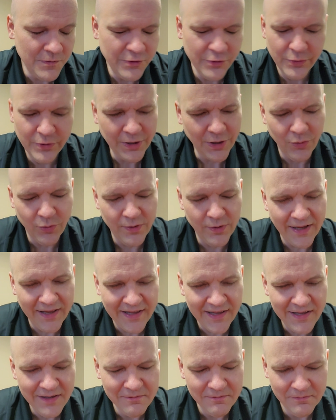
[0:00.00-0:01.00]
doing
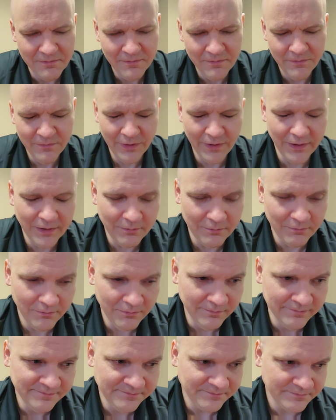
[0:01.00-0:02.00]
okay.
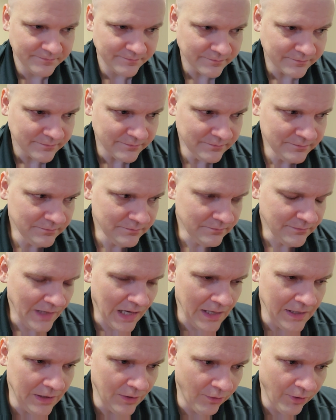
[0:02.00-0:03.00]

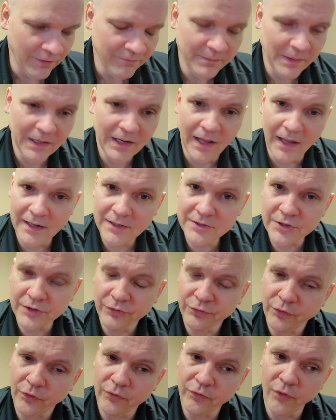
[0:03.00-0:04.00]
I've been
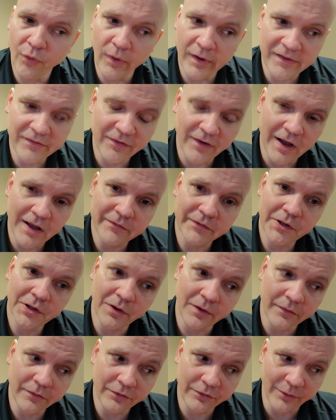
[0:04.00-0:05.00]
anxious for 45
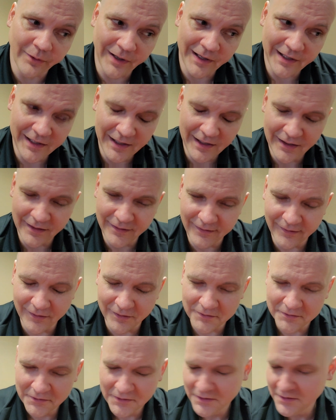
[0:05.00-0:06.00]
years, so I can't
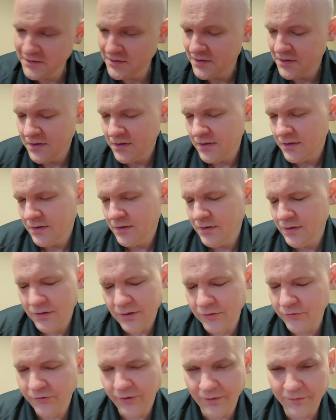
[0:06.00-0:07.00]

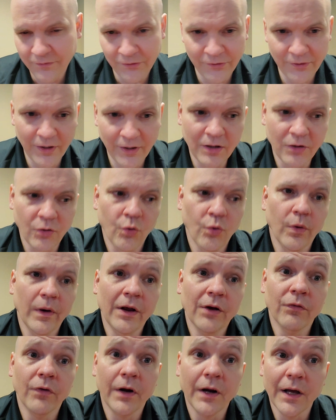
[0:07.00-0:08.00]
this stuff isn't gonna go
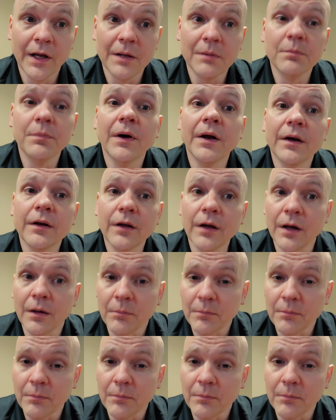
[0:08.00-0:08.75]
away overnight, but